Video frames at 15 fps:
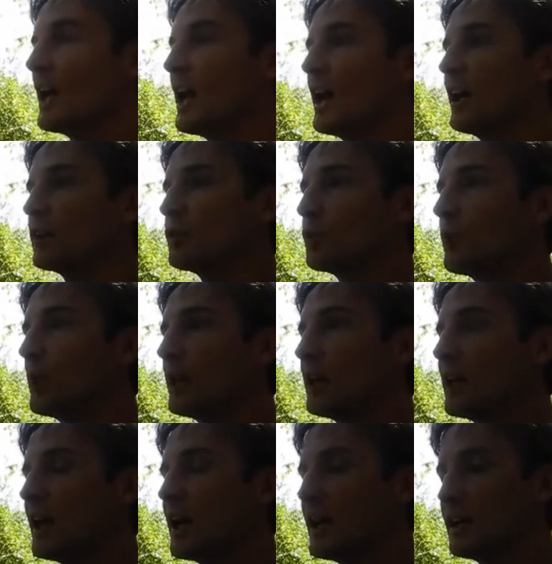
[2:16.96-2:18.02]
as
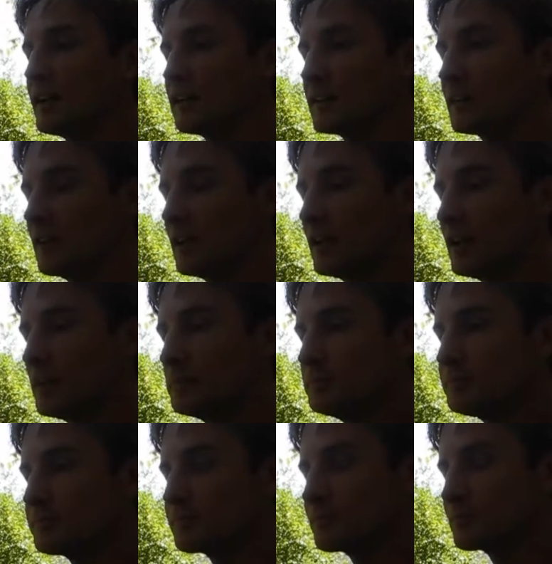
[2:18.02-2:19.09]
well as
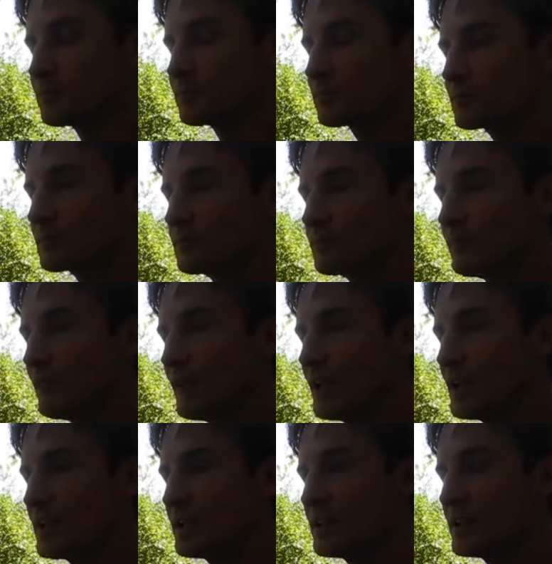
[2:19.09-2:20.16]
um,
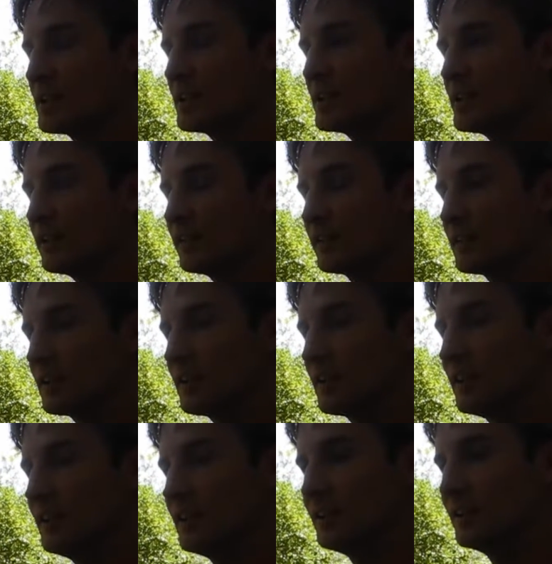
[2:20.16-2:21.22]
th this. Uh,
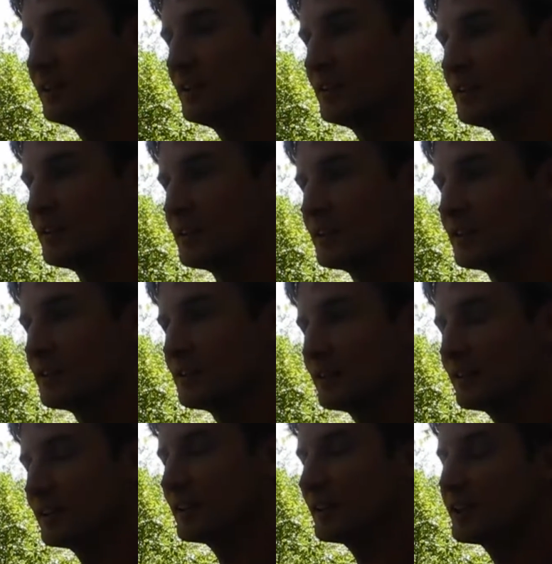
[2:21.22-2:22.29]

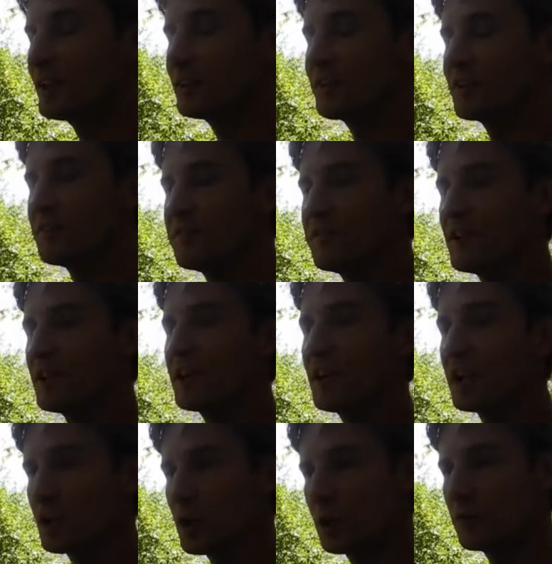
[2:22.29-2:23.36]
he calls it virile,
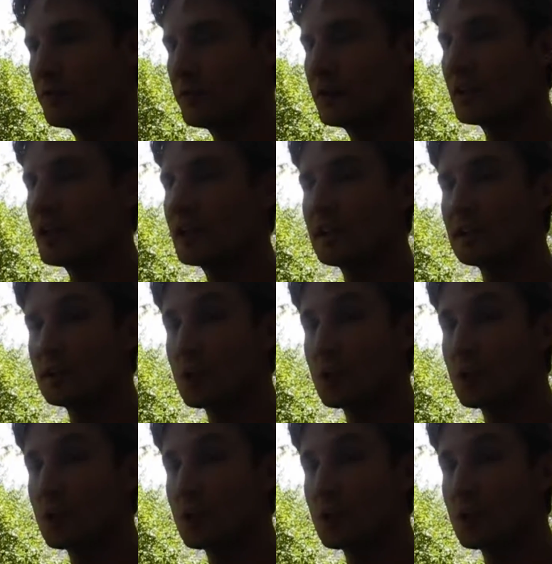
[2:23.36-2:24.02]
virile